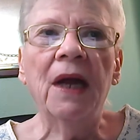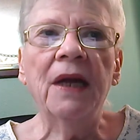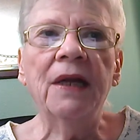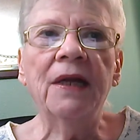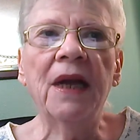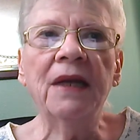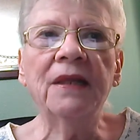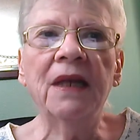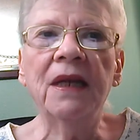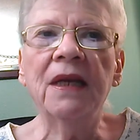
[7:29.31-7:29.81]

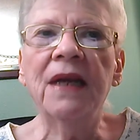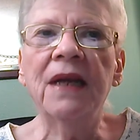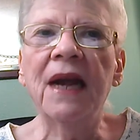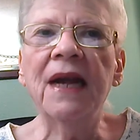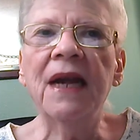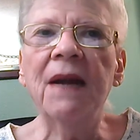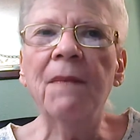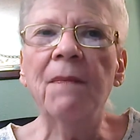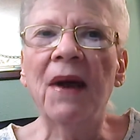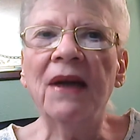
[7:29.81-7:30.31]

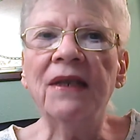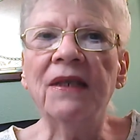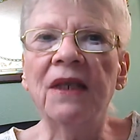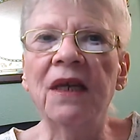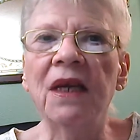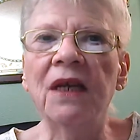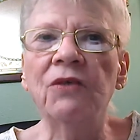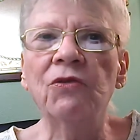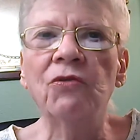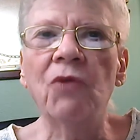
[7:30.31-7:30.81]
designating
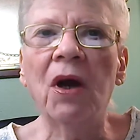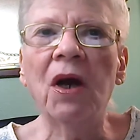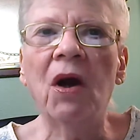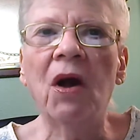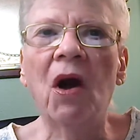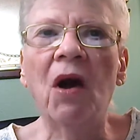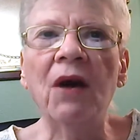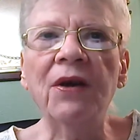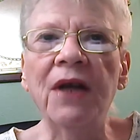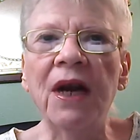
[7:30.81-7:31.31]
Mexican drug
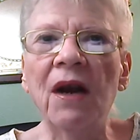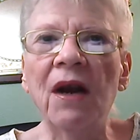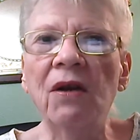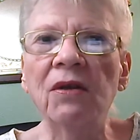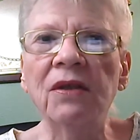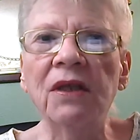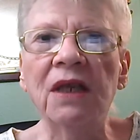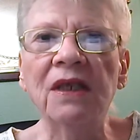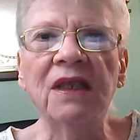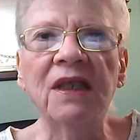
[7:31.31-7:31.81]

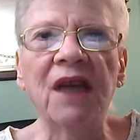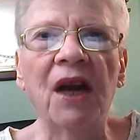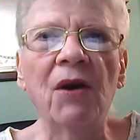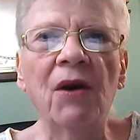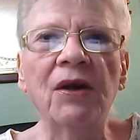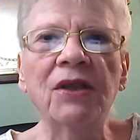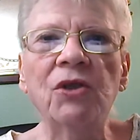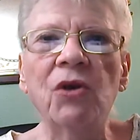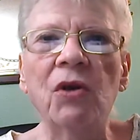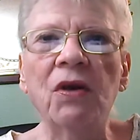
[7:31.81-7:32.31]
cartels as
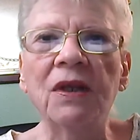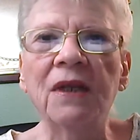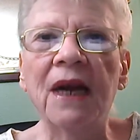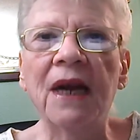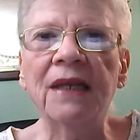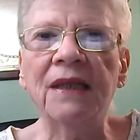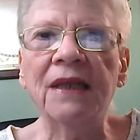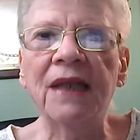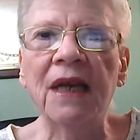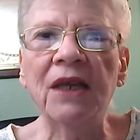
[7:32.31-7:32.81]
terrorist
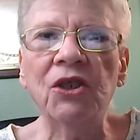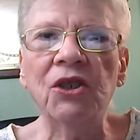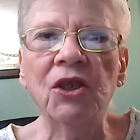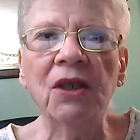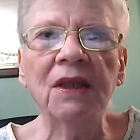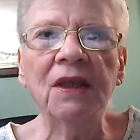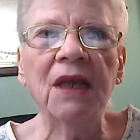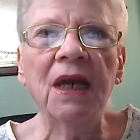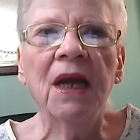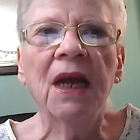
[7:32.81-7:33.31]

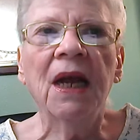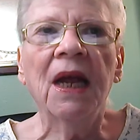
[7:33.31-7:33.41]
organizations